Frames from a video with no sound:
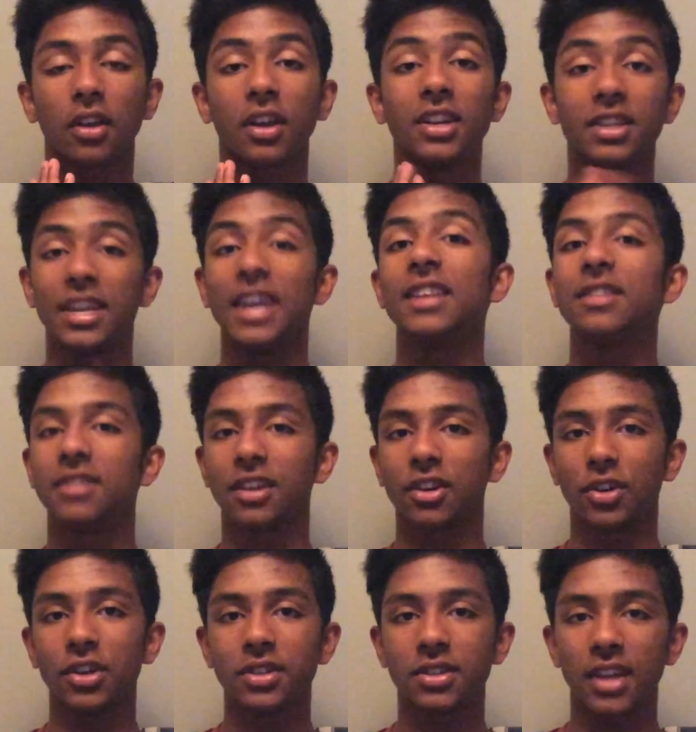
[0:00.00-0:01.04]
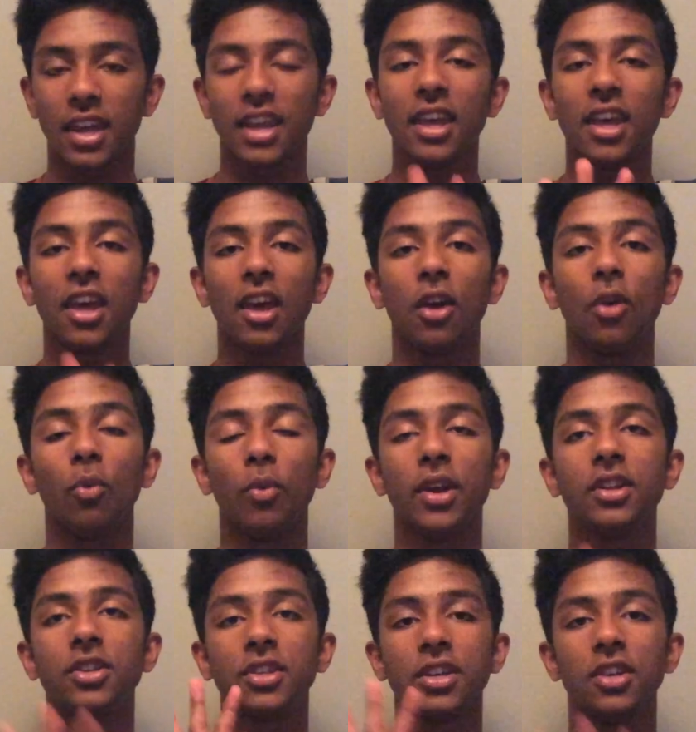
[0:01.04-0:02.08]
contains the cristae,
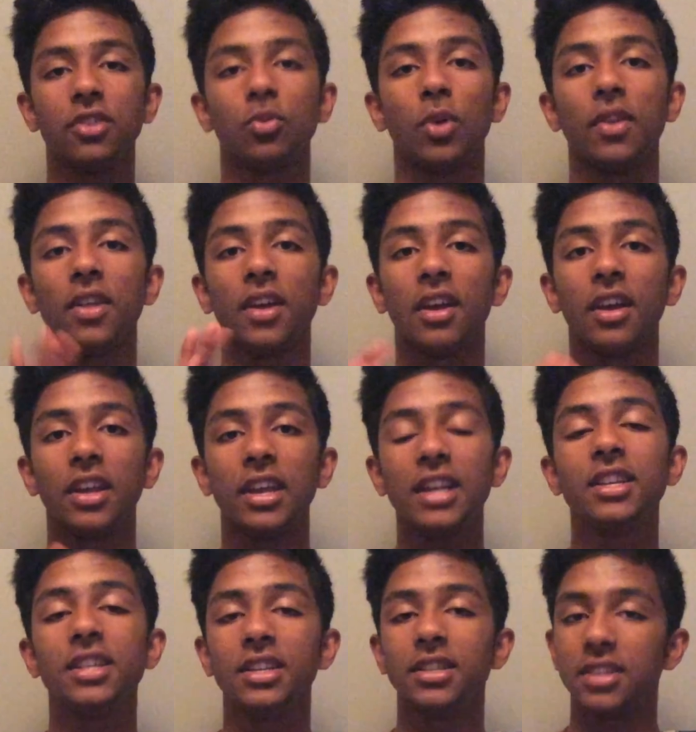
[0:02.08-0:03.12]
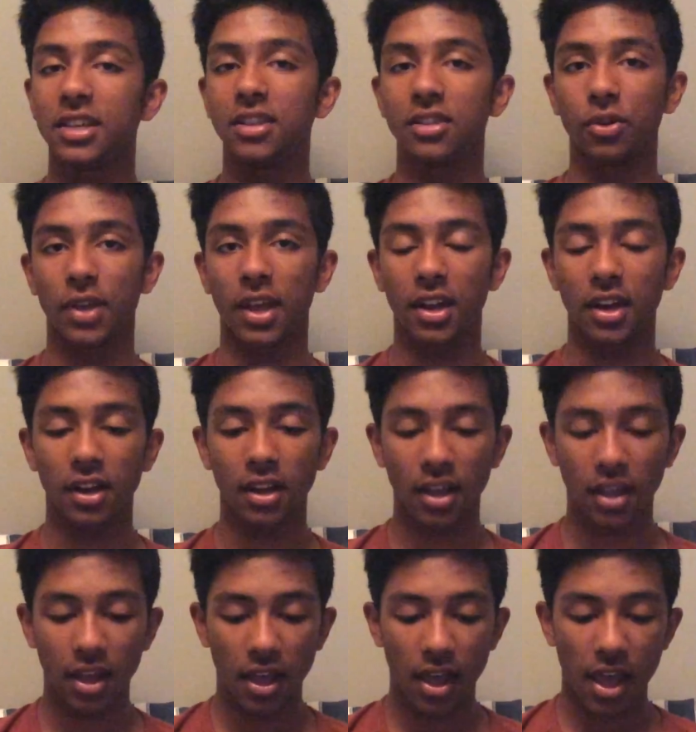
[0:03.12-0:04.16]
which is where the ETC is located.
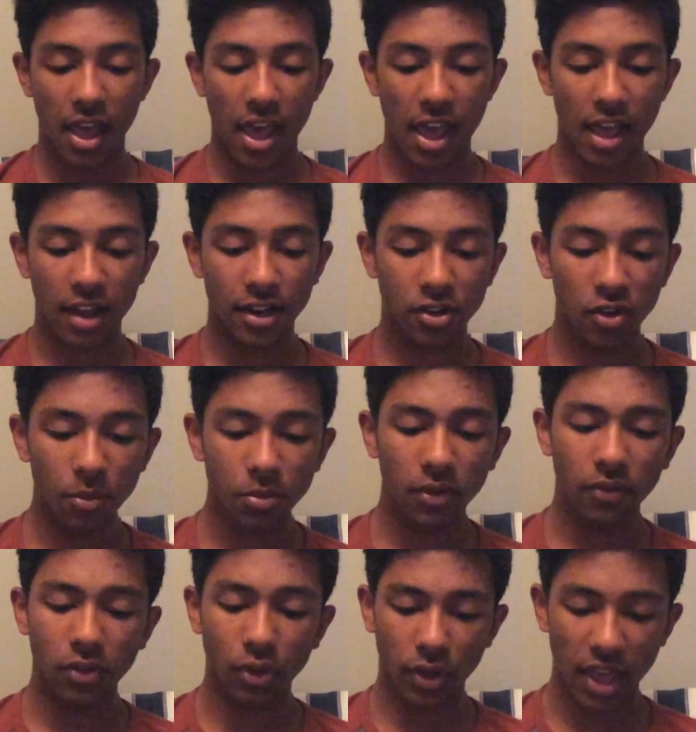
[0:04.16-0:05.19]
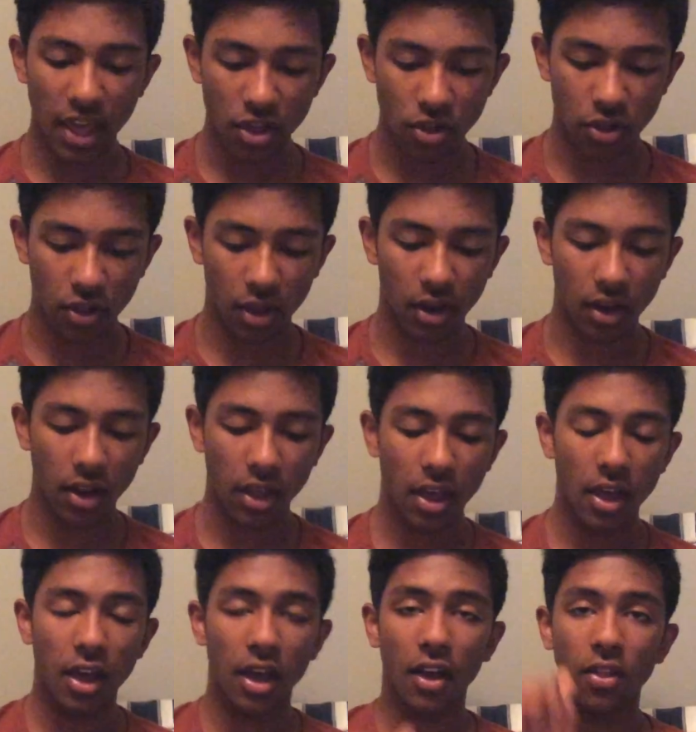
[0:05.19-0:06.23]
And in terms of location,
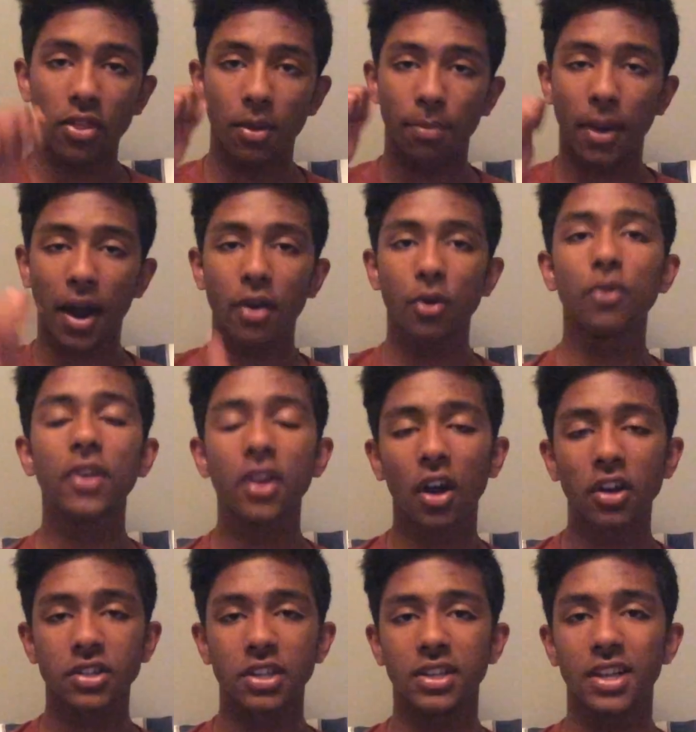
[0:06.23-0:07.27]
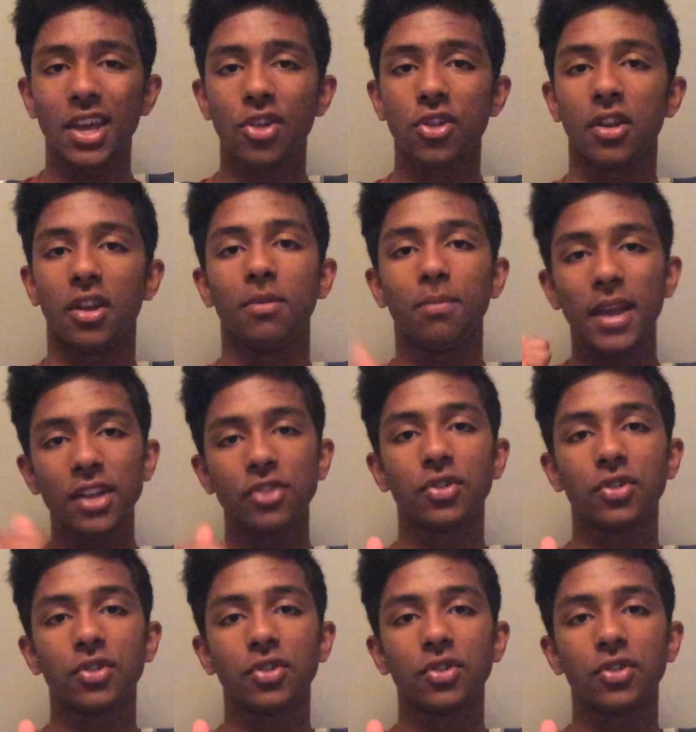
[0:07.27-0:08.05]
the pyruvate oxidation and